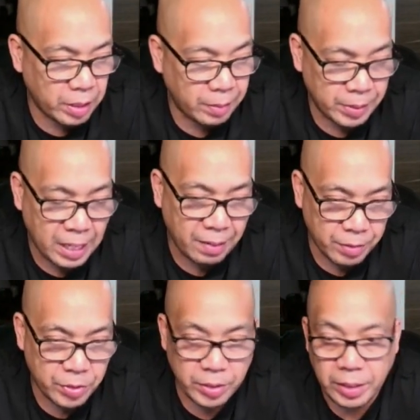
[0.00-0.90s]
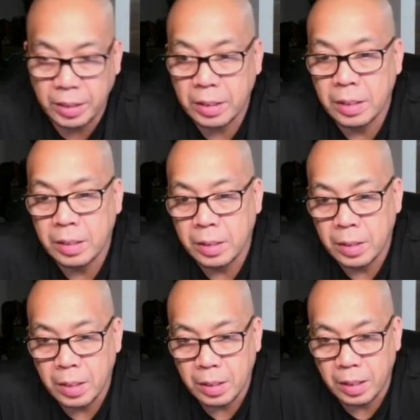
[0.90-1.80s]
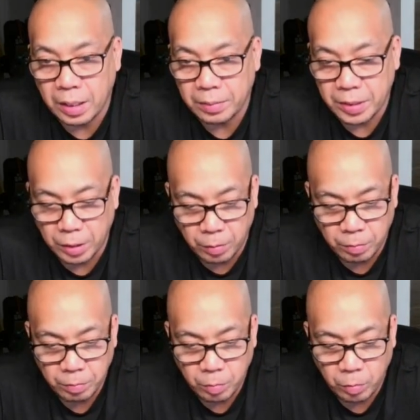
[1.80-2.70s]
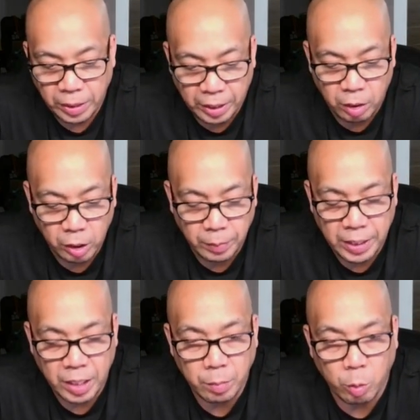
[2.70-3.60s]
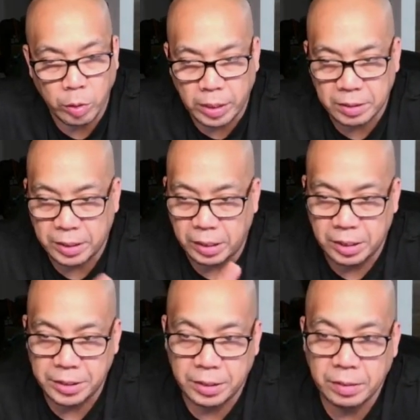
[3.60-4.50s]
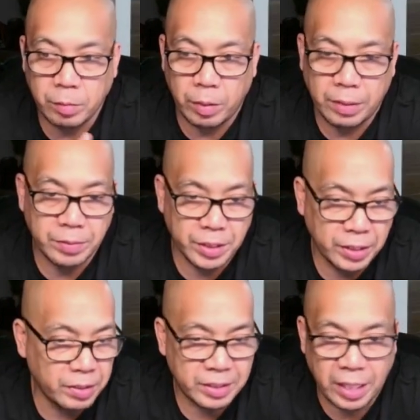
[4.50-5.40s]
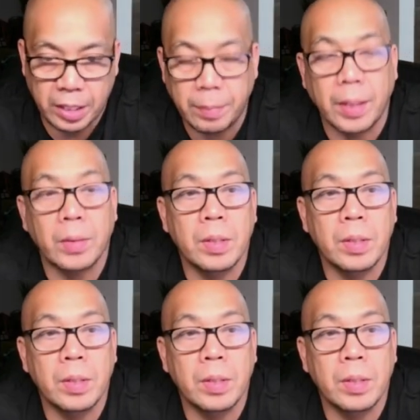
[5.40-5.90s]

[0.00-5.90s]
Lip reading: I mean, obviously, when I called them at 8 in the morning, I was like, listen, whatever's in there, it's got to come out,